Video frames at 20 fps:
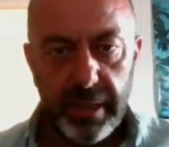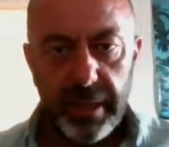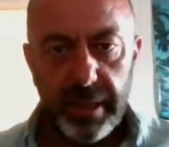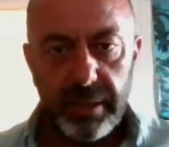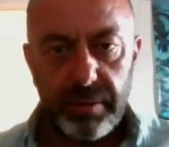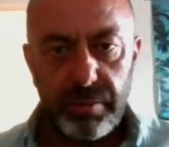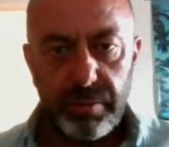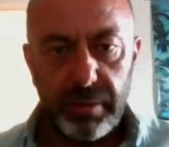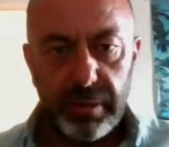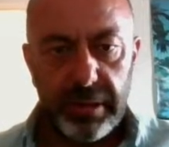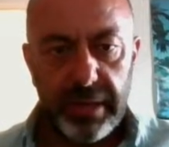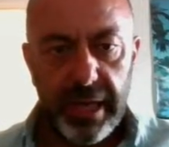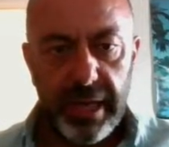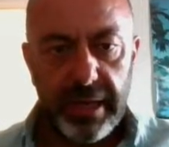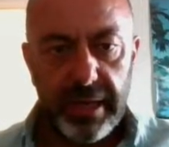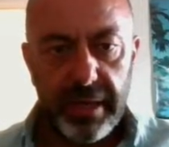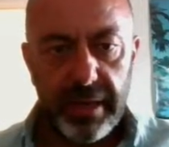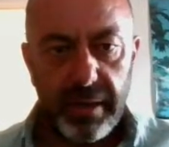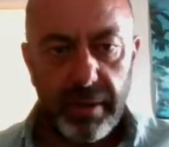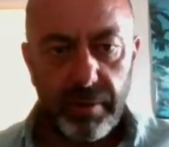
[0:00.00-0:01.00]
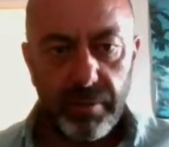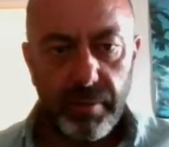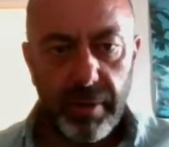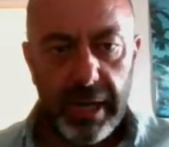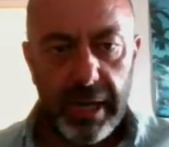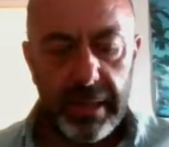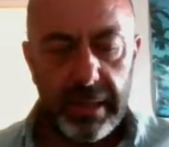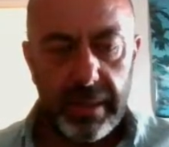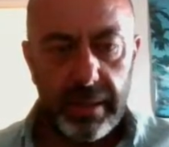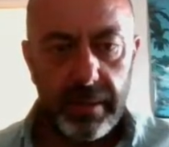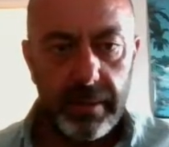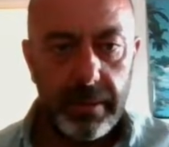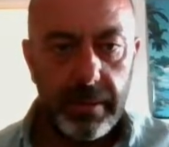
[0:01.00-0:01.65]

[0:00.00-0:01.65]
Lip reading: It will take a while,